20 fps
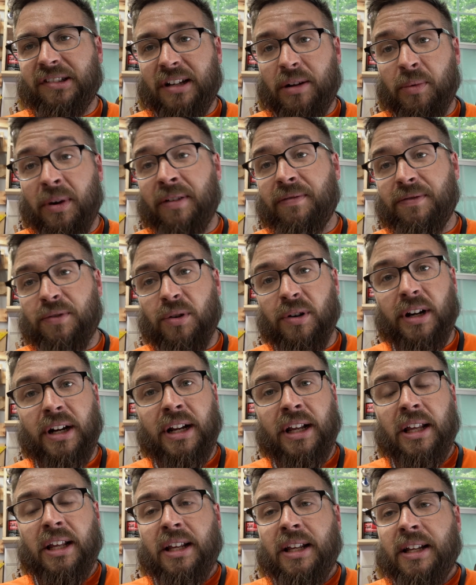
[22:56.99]
I went for it
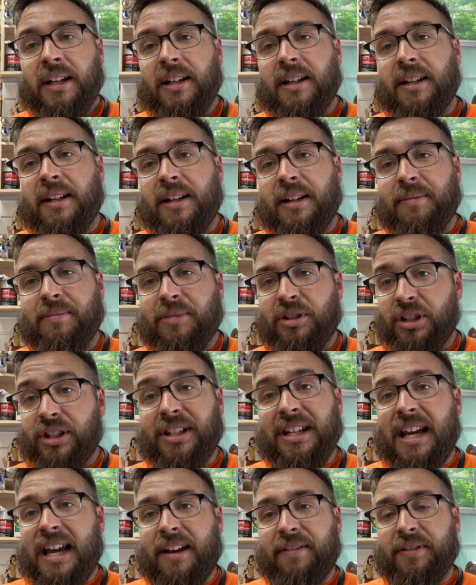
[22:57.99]
just
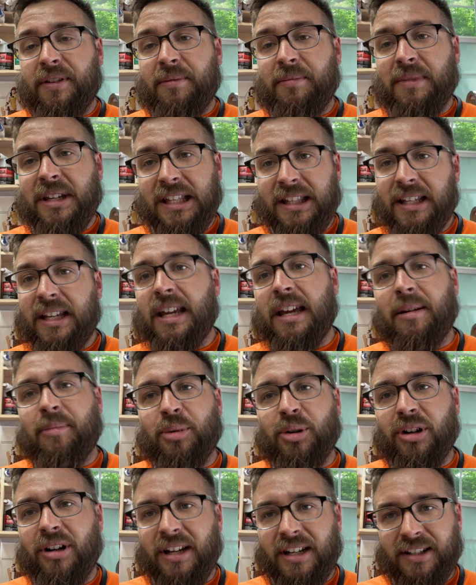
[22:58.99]
to have them in the
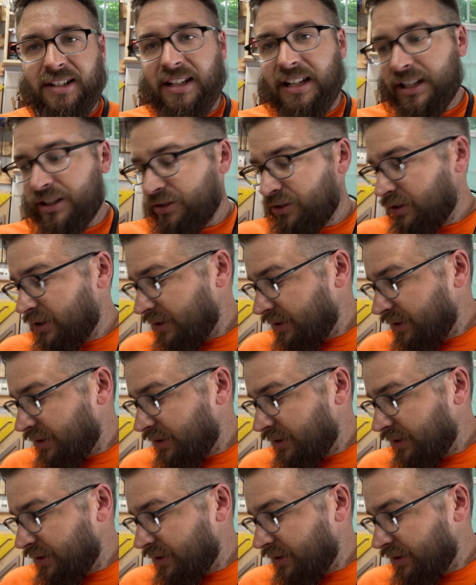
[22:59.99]
camper as an extra.